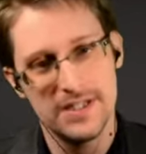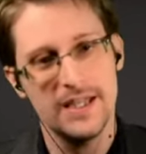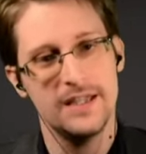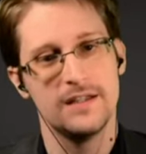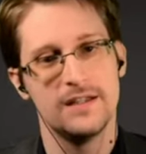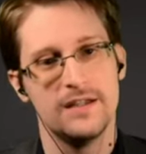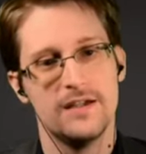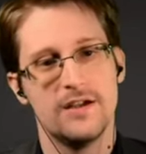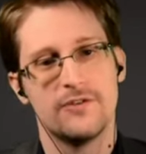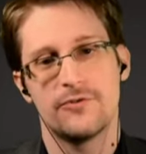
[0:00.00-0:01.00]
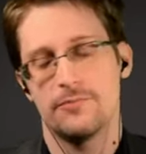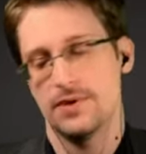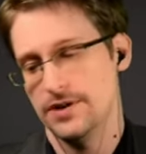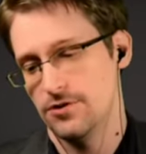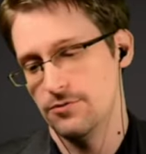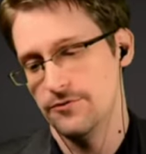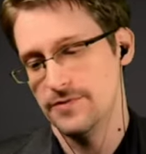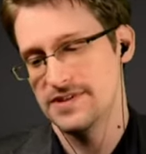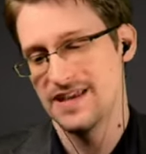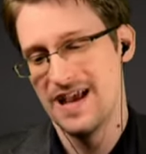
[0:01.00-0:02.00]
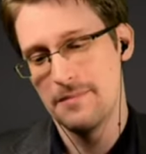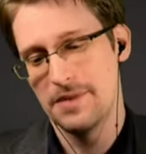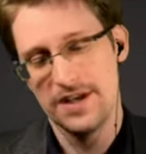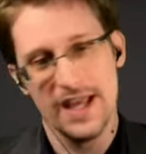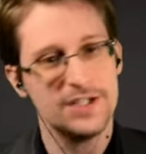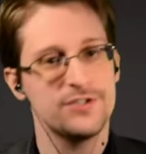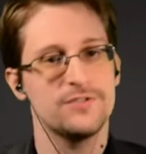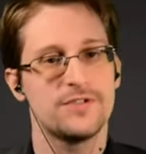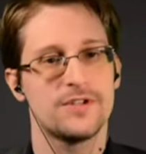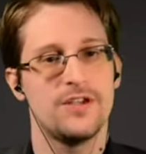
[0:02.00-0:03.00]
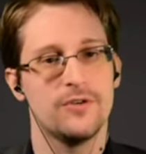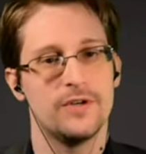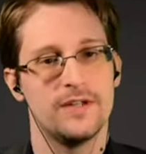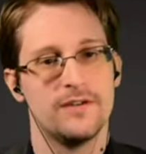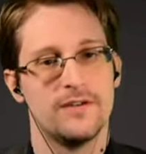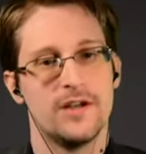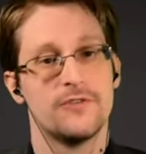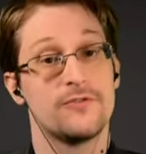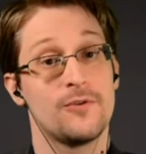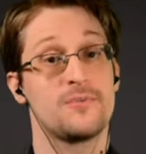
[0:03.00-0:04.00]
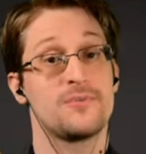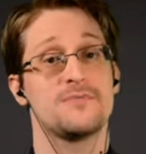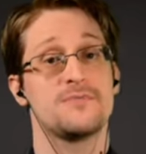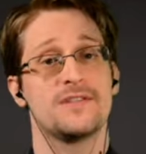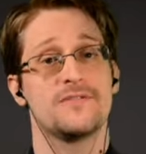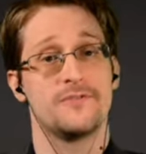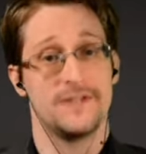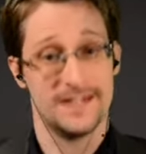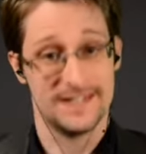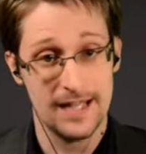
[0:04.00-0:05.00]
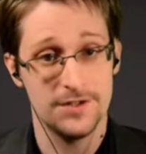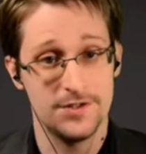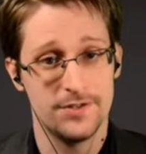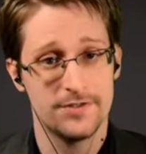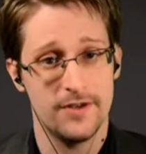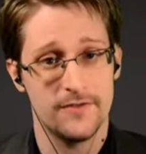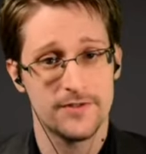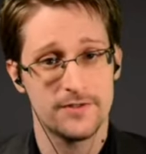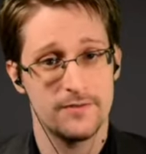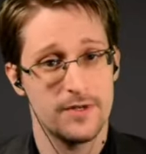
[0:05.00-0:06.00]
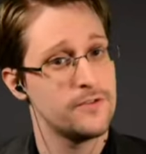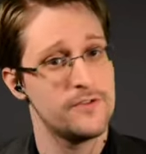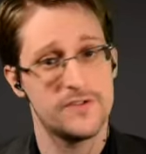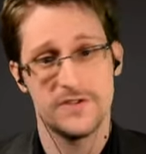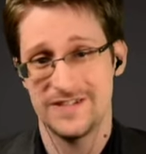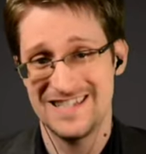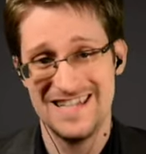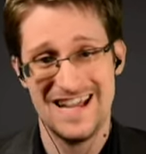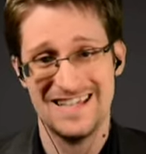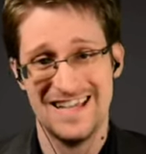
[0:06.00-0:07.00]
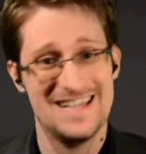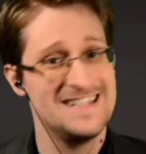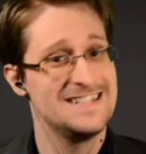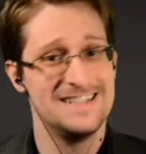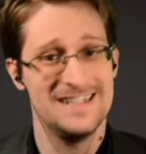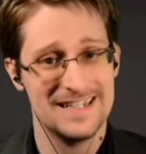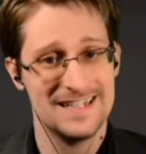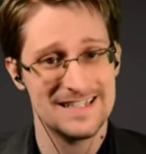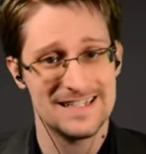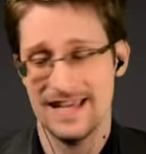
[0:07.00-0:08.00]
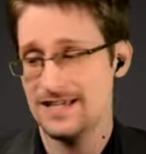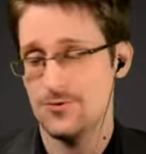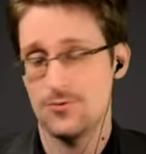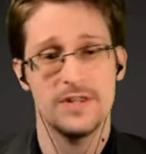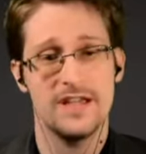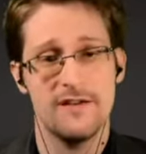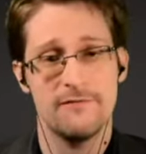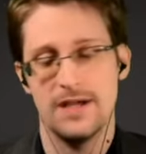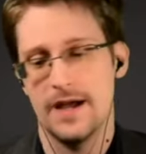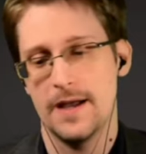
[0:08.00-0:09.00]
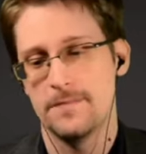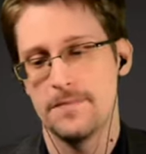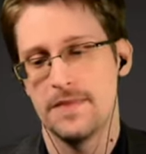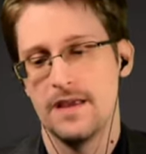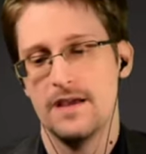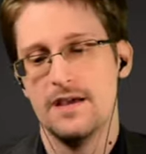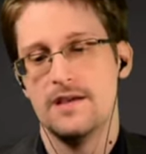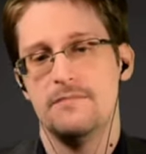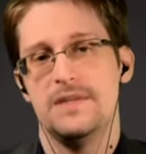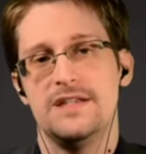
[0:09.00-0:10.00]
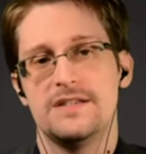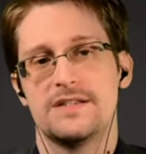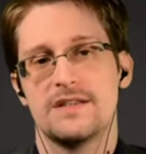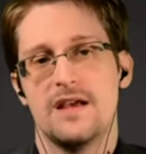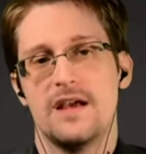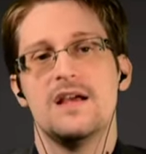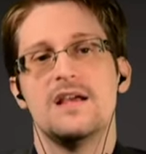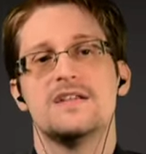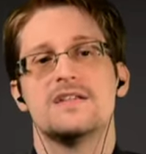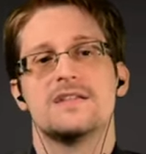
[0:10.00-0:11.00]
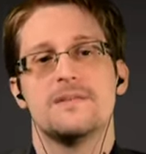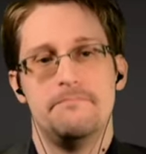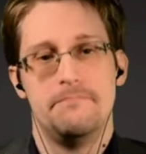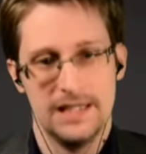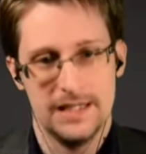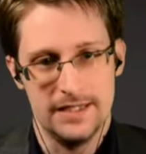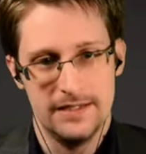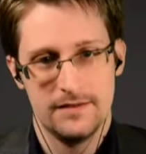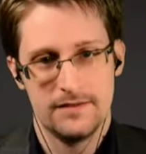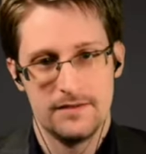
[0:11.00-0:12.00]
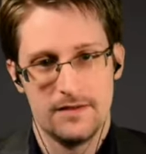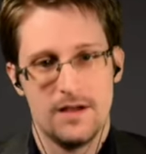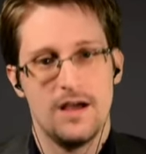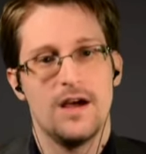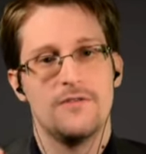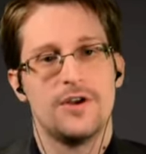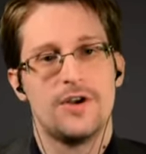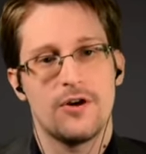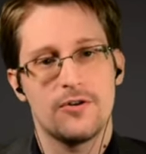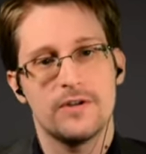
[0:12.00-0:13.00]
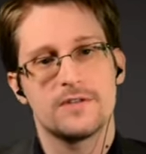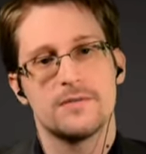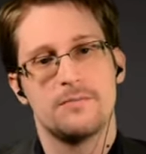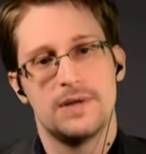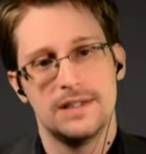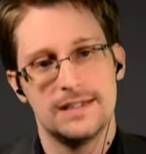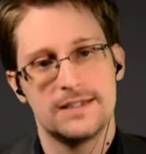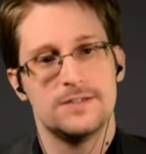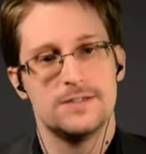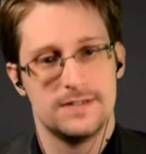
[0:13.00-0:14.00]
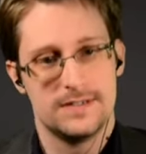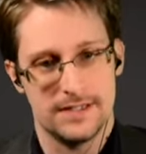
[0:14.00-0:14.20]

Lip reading: particularly from political movements. But national security, from the perspective of an intelligence officer, whether they're CIA, the NSA, or the FBI, means stability of the current political